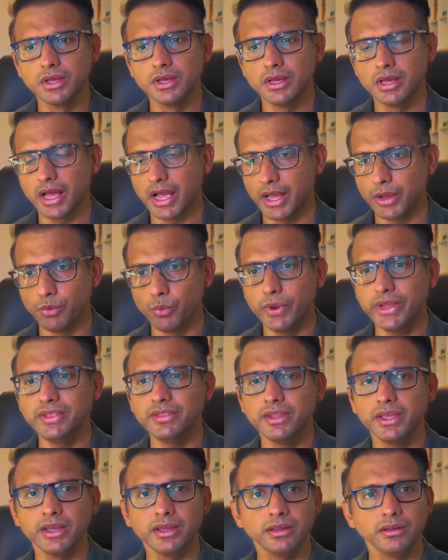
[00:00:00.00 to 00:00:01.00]
I went
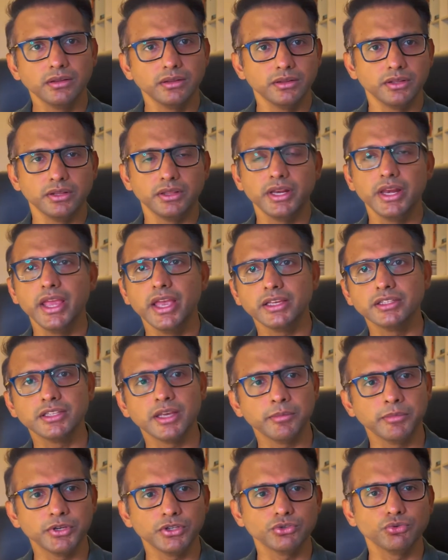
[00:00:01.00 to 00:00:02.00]
there, the three
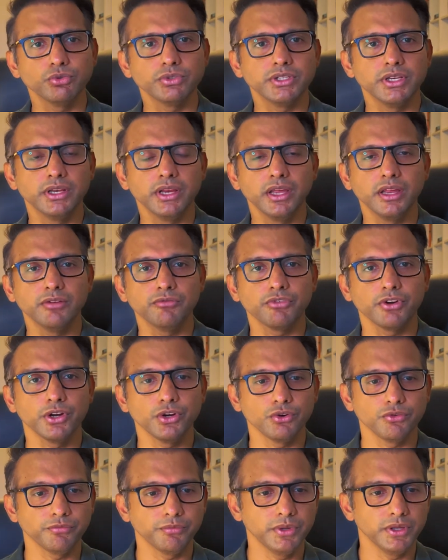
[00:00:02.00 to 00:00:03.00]
examiners were sitting in front
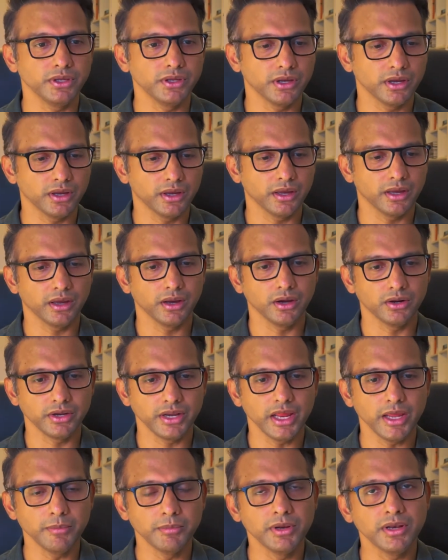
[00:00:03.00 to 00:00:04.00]
of me, a
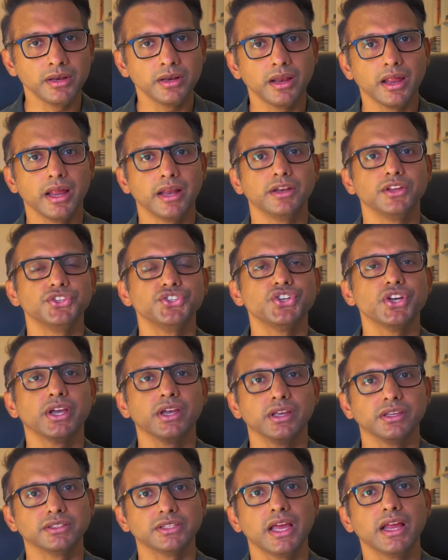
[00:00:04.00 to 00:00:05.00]
table and a chair. I
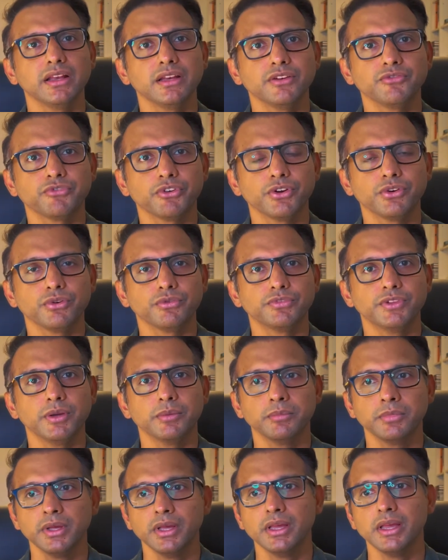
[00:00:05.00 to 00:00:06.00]
sat in front of them,
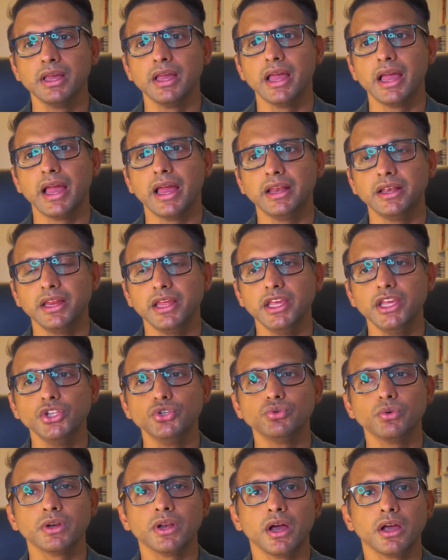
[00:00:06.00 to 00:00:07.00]
and each
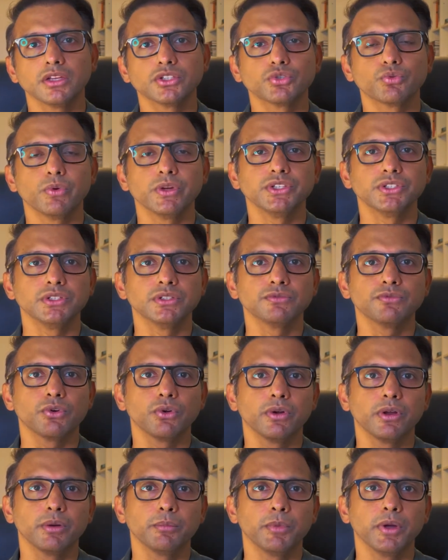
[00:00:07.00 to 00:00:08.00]
one asked questions
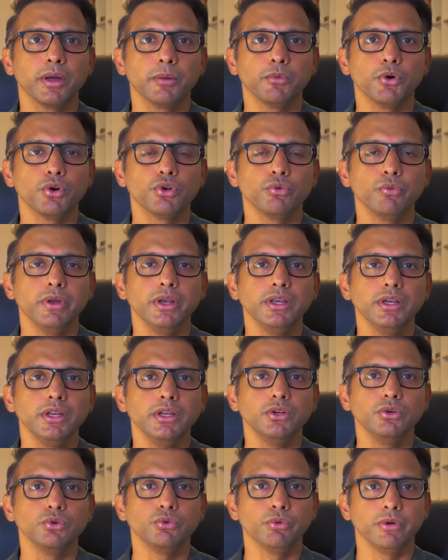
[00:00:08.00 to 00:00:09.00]
for about 20
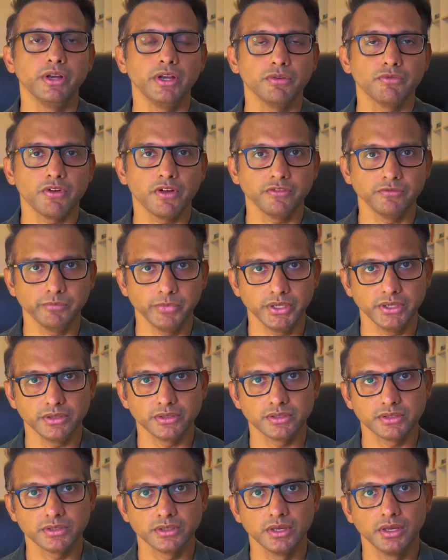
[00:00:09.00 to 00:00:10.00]
to 25
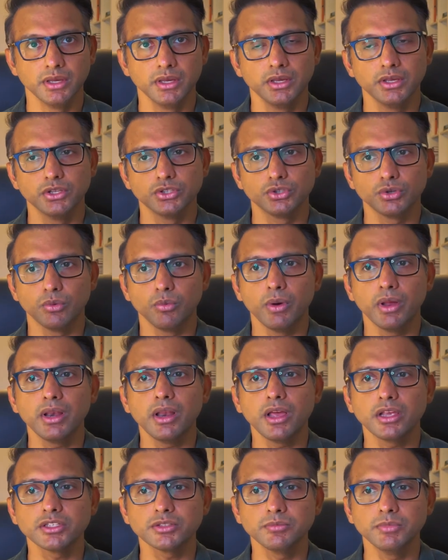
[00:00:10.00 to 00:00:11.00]
minutes. So one
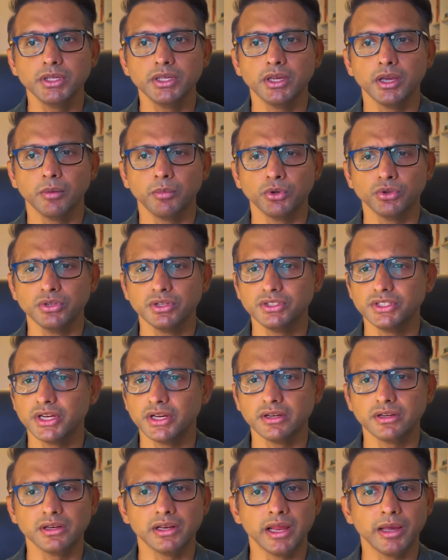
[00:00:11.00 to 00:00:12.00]
asked me about the
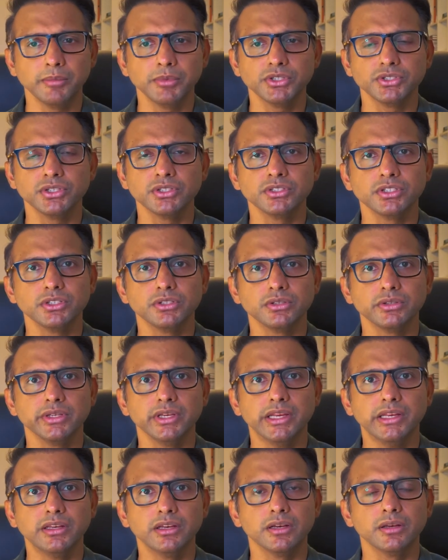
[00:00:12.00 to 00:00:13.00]
general emergencies in
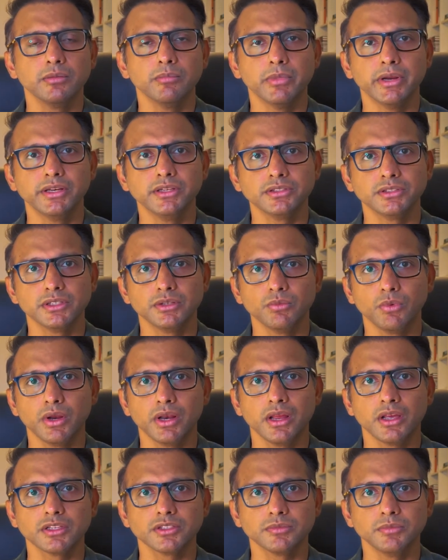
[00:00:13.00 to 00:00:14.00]
internal medicine, one
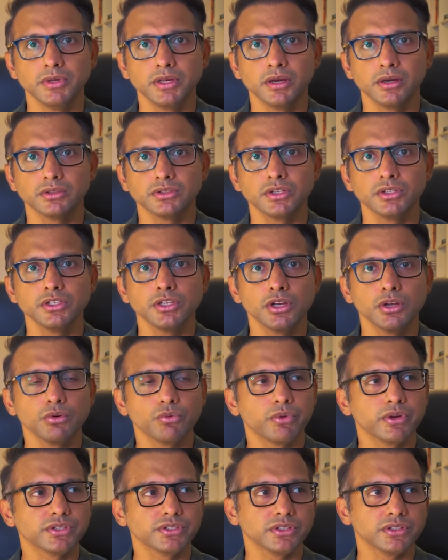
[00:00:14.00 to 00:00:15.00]
asked me surgical
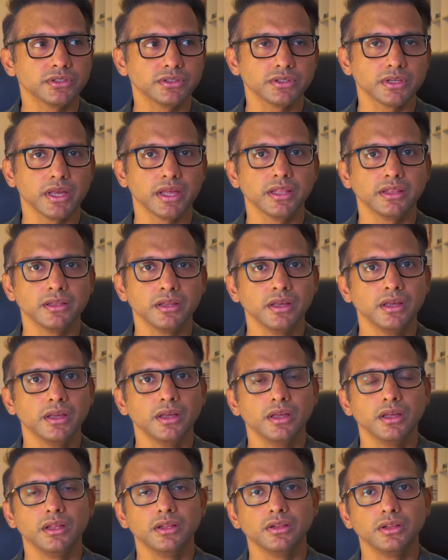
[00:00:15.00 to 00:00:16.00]
questions, and
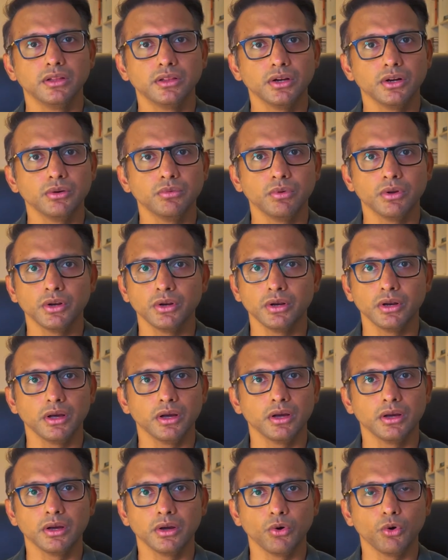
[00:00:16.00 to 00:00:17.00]
the third one,
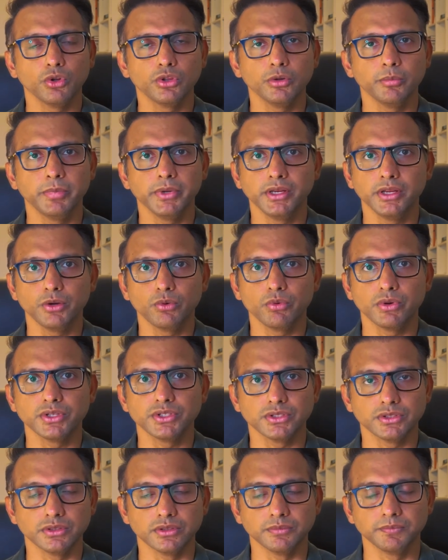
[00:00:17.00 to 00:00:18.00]
orthopedic
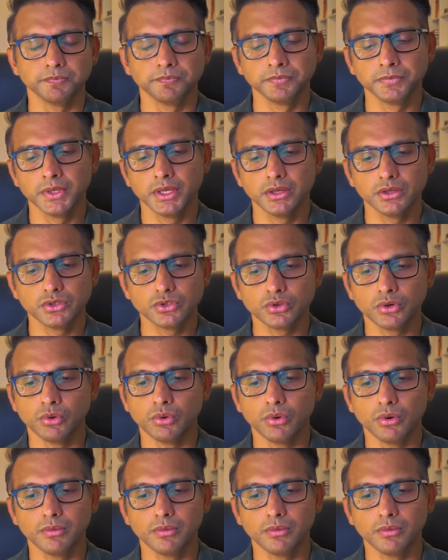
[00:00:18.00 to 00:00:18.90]
question. So